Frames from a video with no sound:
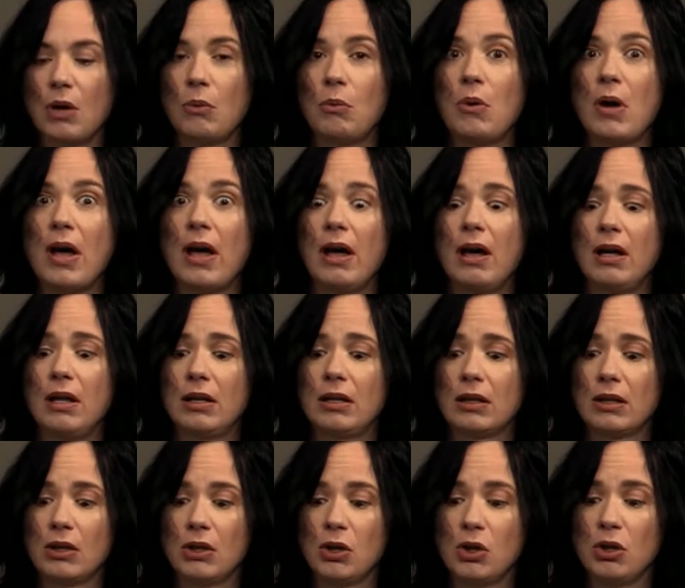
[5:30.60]
Well,
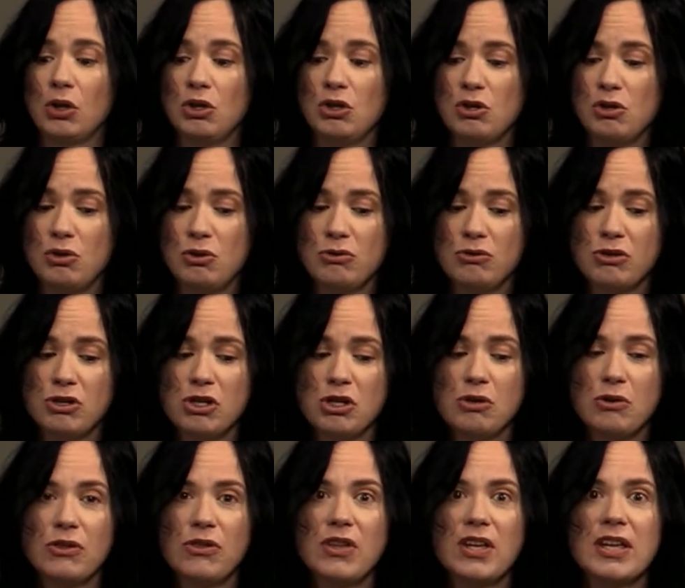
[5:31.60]
who do
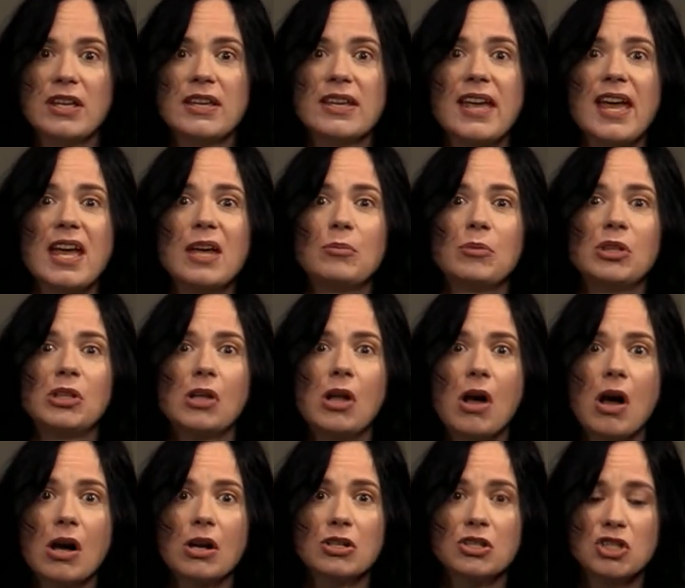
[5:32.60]
you think came
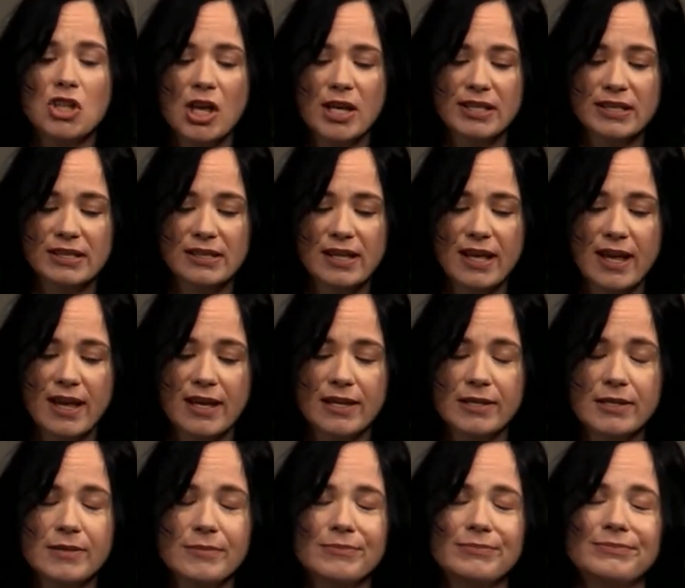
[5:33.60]
along just
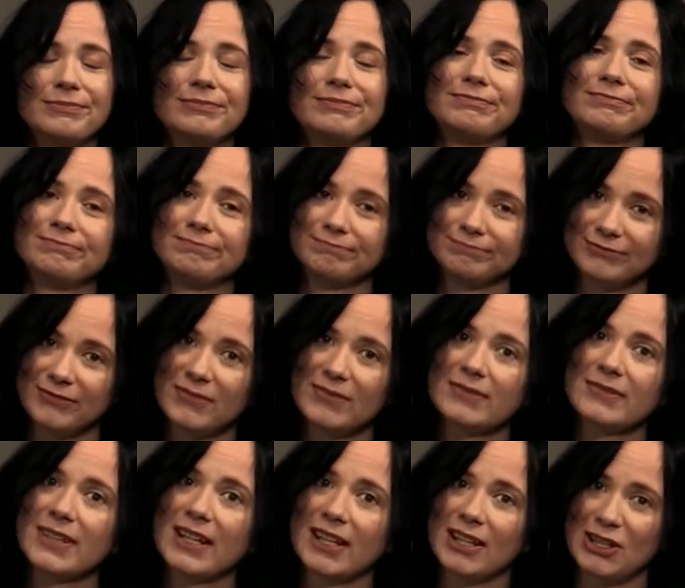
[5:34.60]
then?
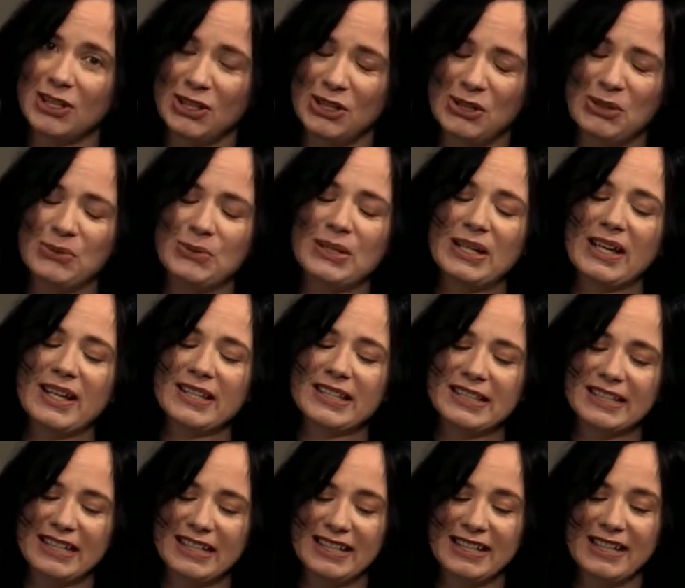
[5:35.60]
You
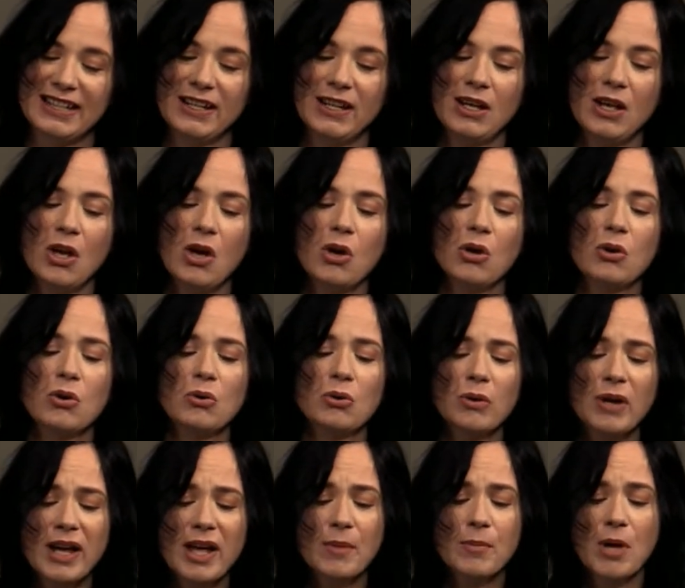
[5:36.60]
guessed it.
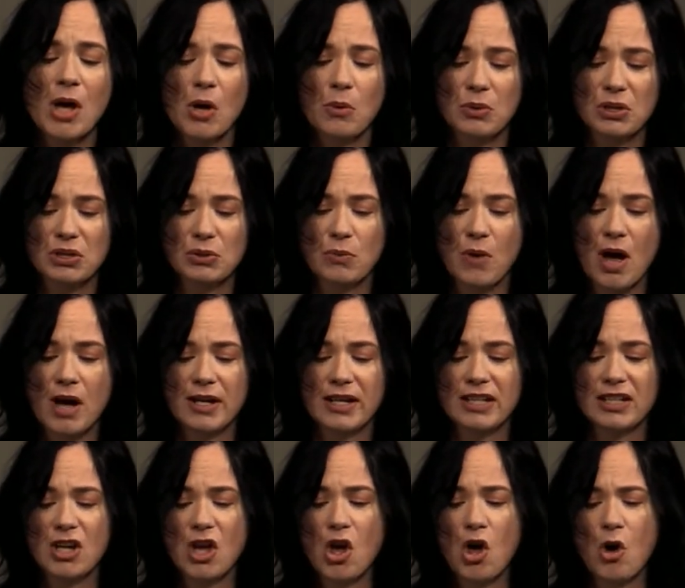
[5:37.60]
Grandma was
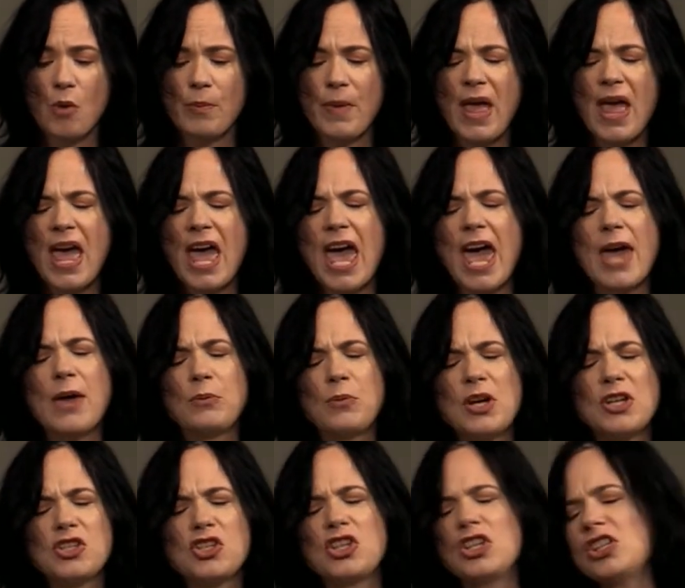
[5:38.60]
walking home, and
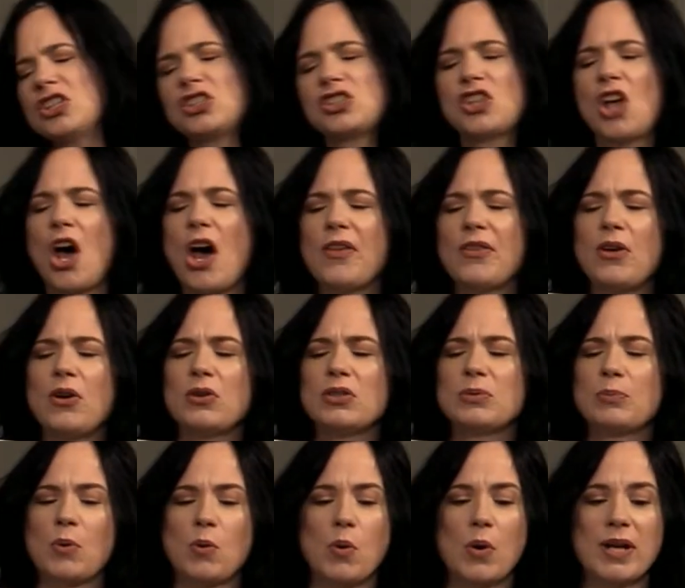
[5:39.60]
when she saw
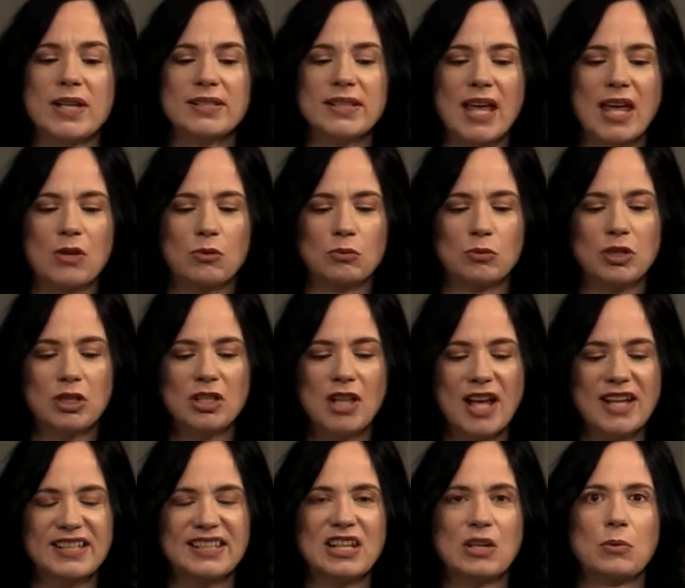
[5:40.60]
those boys and
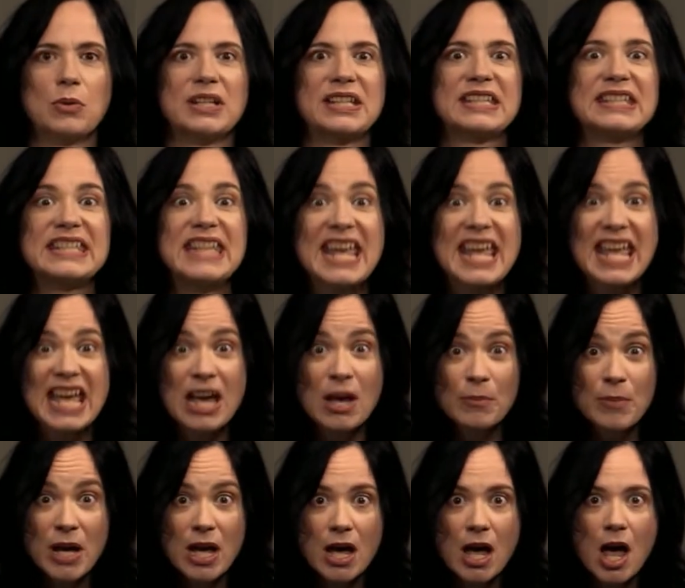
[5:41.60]
realized it was
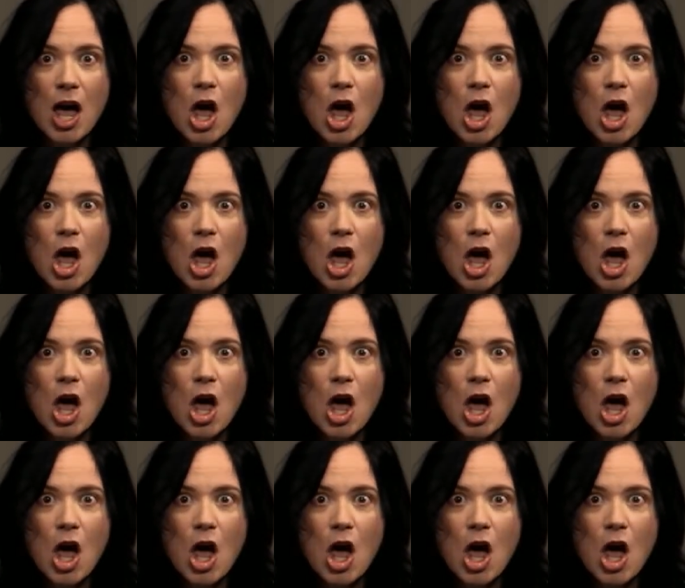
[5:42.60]
Tim,